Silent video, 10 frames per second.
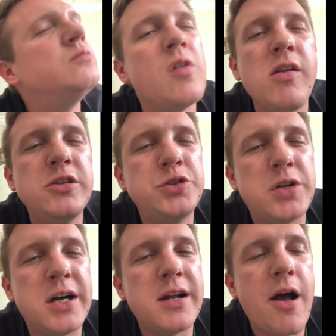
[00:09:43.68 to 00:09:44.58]
A little
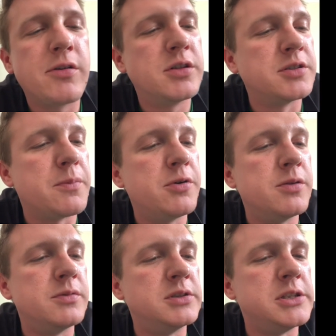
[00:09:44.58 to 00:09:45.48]
dried out because I put
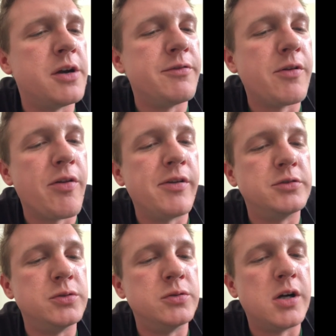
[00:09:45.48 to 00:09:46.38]
them in the oven a little
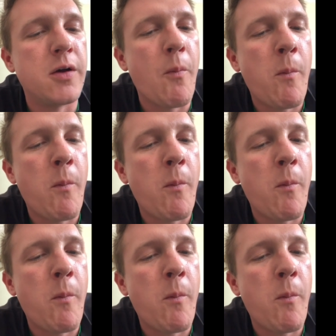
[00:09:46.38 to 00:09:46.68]
too long.